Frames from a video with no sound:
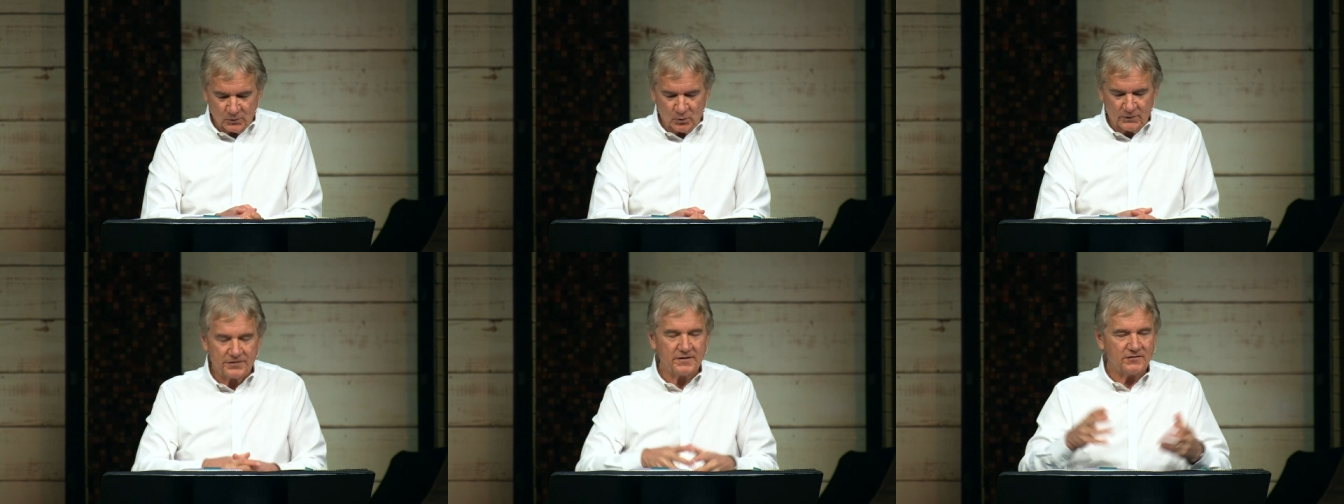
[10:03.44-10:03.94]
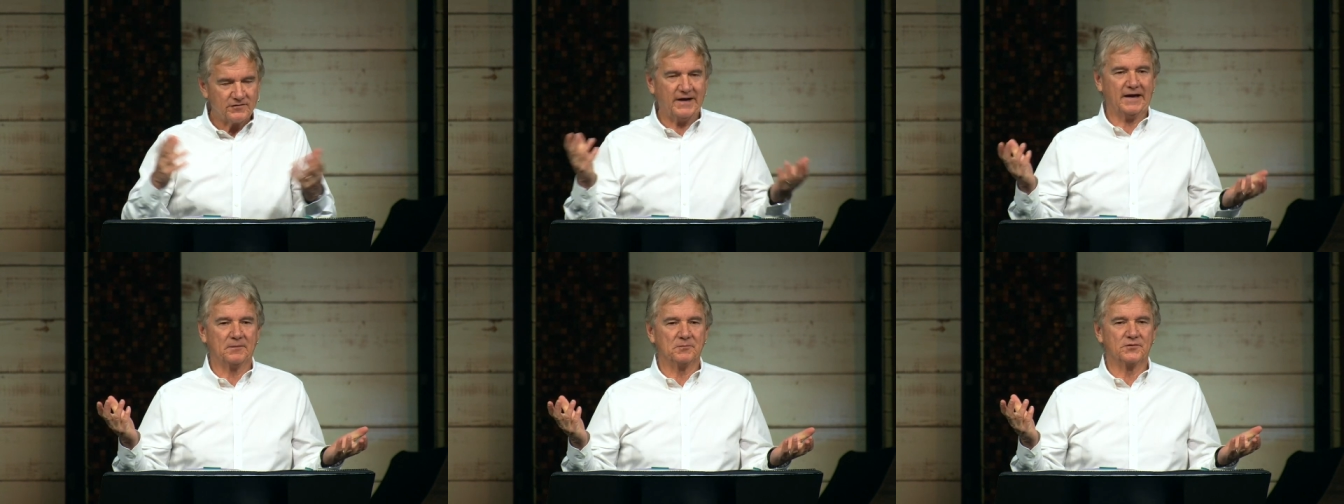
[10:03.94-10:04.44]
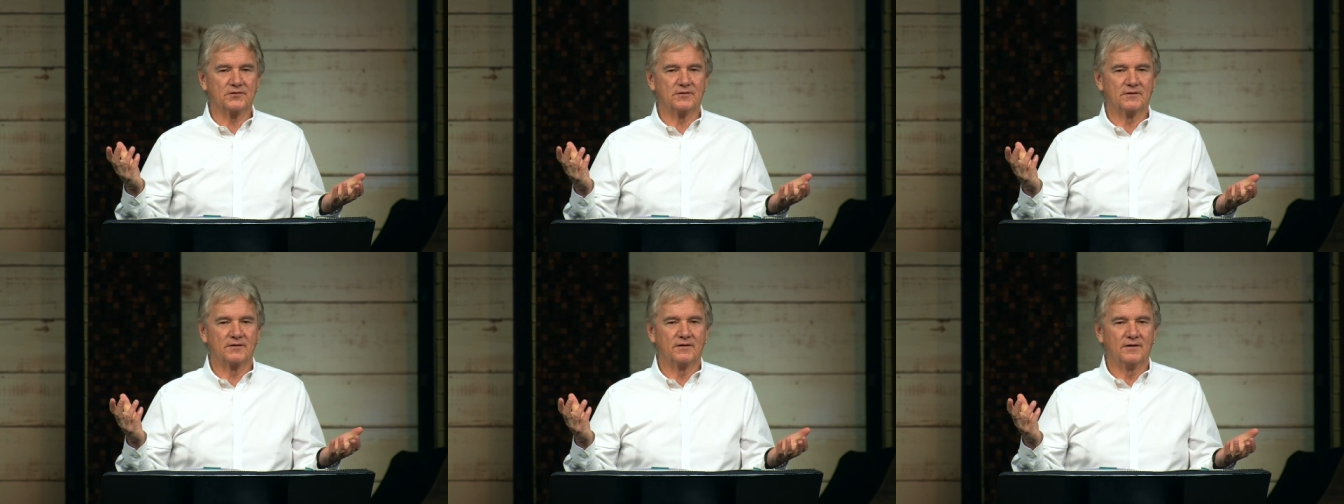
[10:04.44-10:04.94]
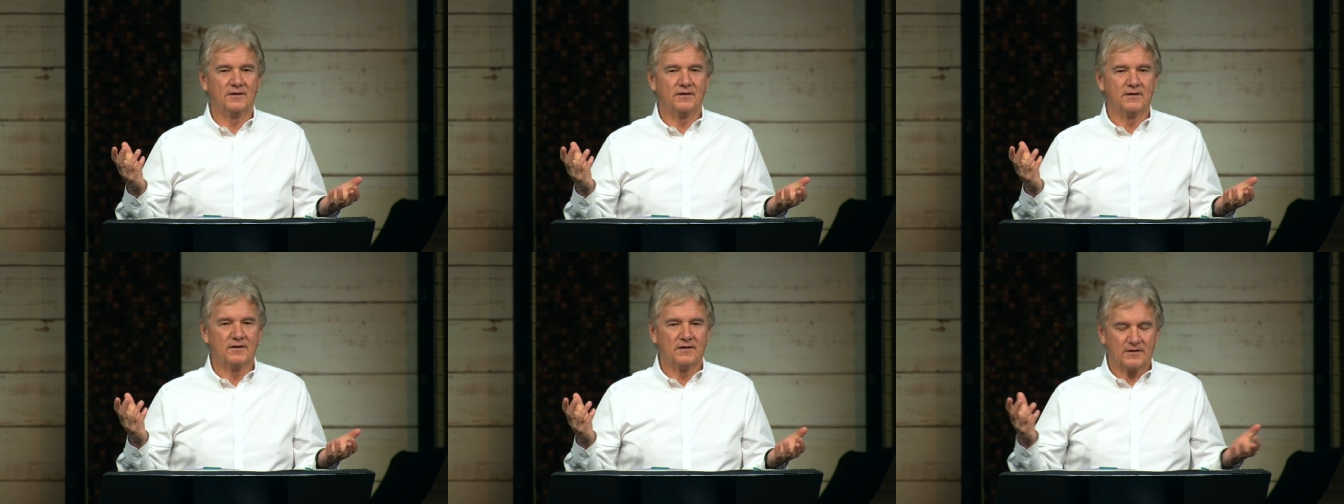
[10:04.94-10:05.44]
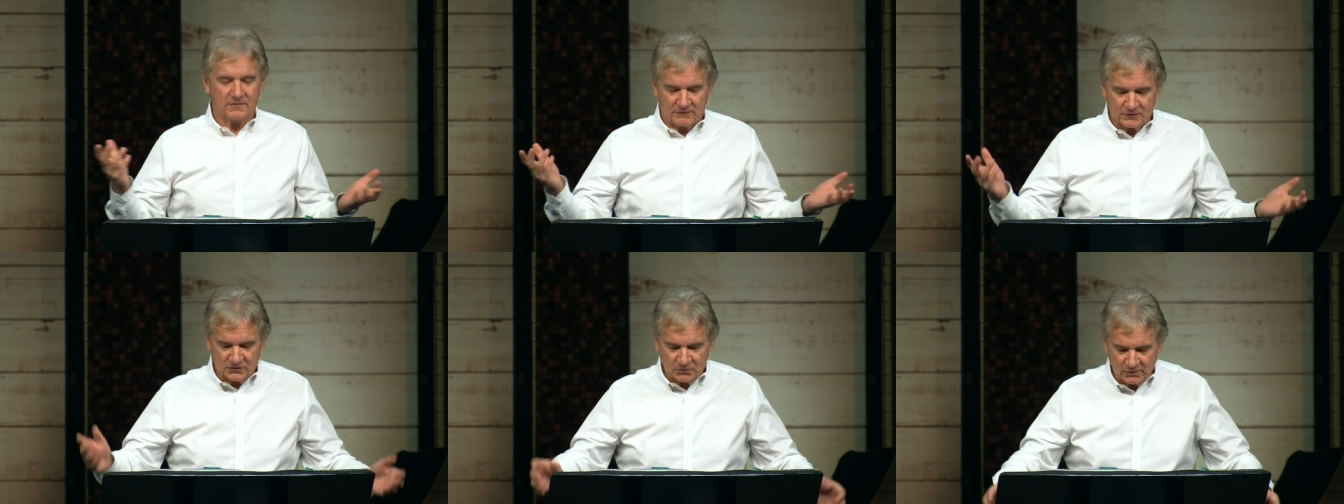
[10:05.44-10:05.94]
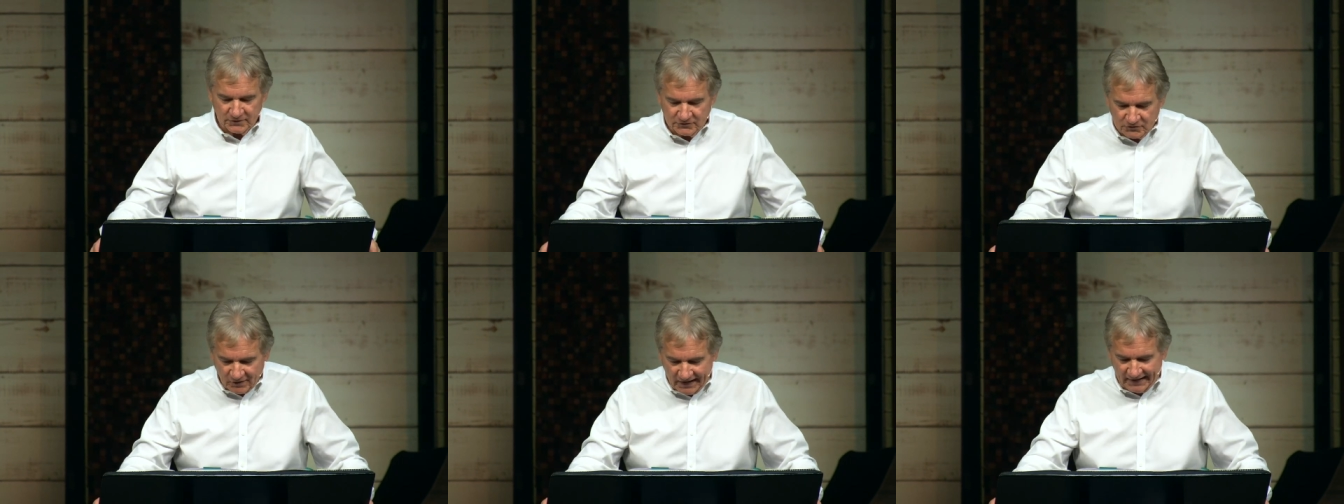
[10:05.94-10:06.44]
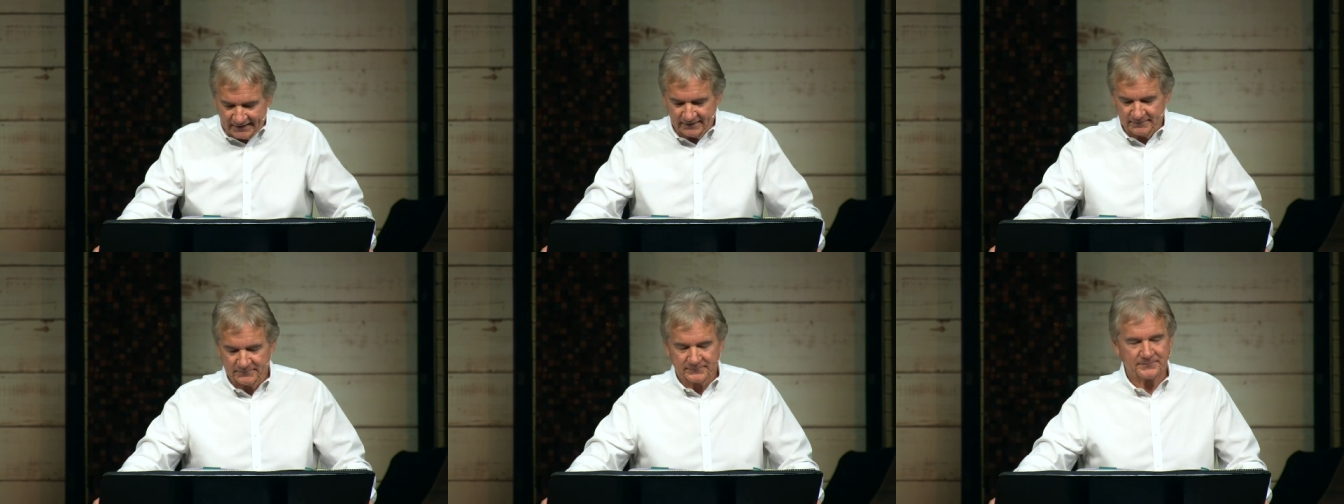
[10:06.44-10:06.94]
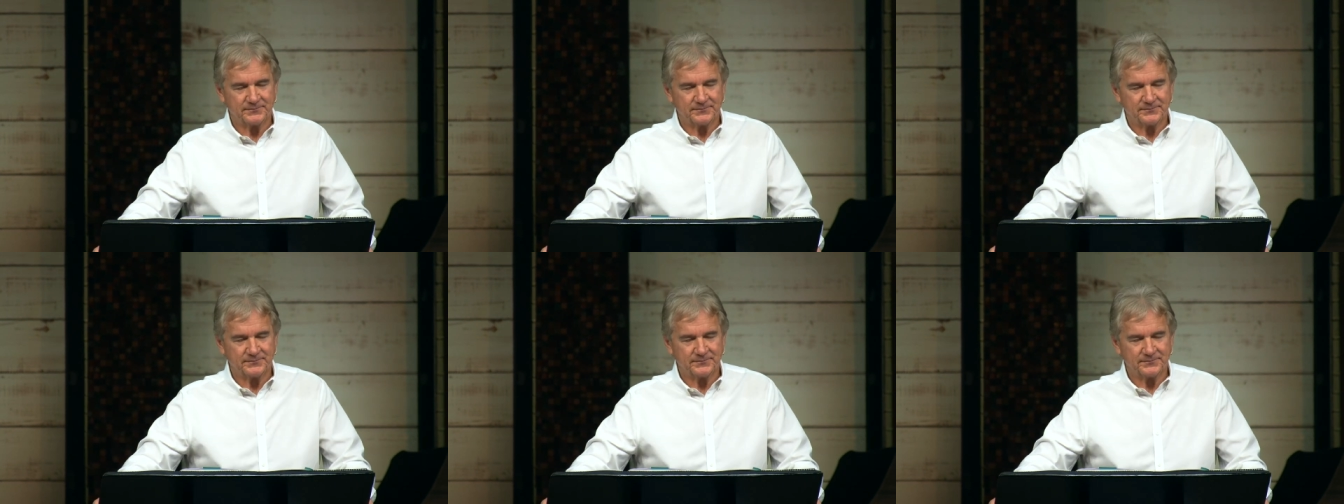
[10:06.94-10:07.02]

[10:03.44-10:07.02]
with these names. The first one is dragon